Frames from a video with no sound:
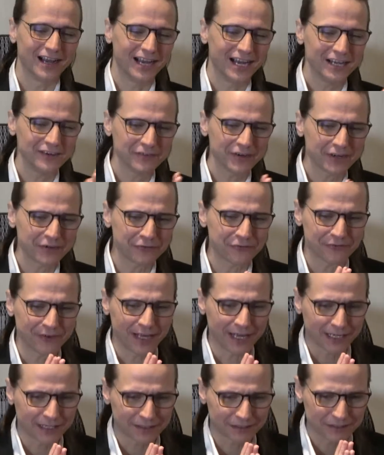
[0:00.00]
I read a
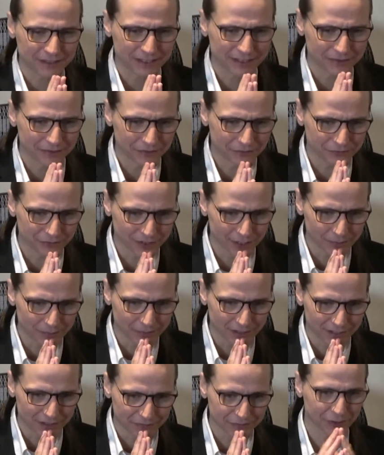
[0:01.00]
fact from
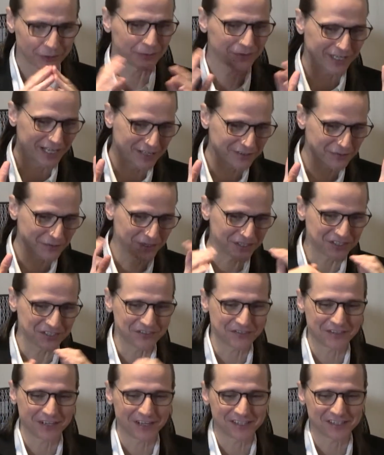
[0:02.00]
a Frequently Asked
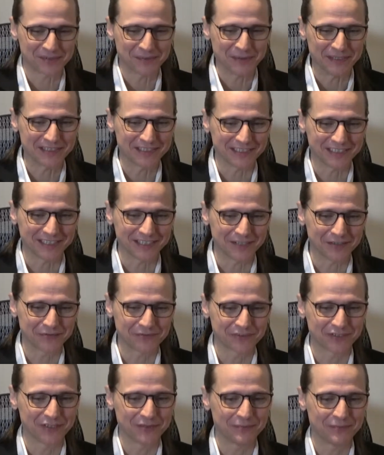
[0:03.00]
Questions document
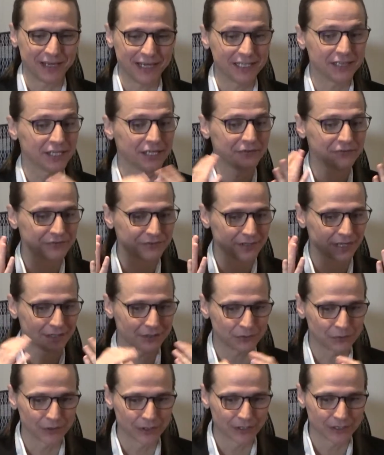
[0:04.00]
from
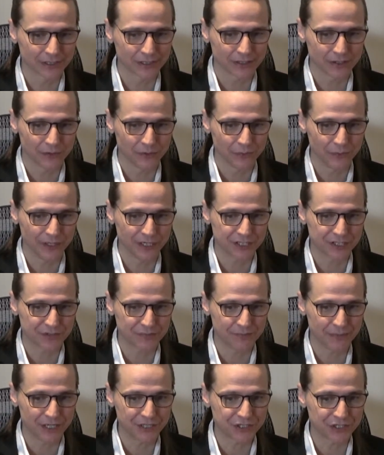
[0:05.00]
aleph.org, which
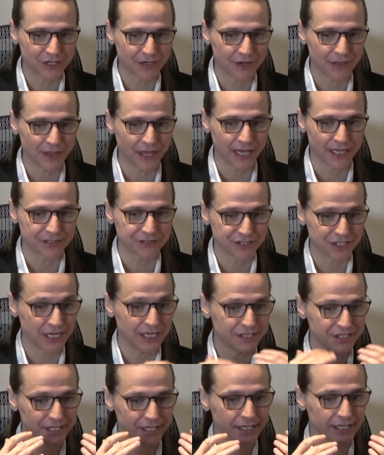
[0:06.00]
mentioned that
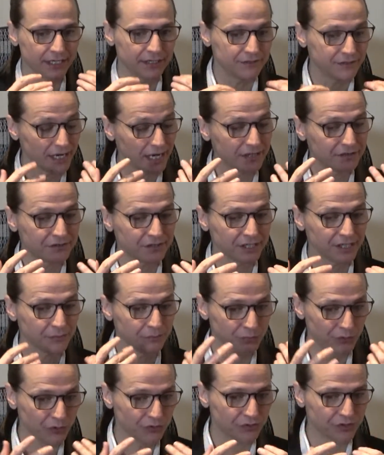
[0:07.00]
chanting and dancing
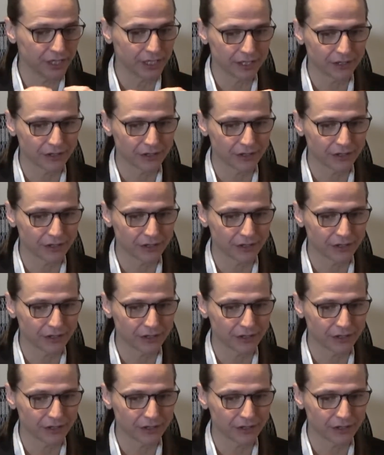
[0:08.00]
and music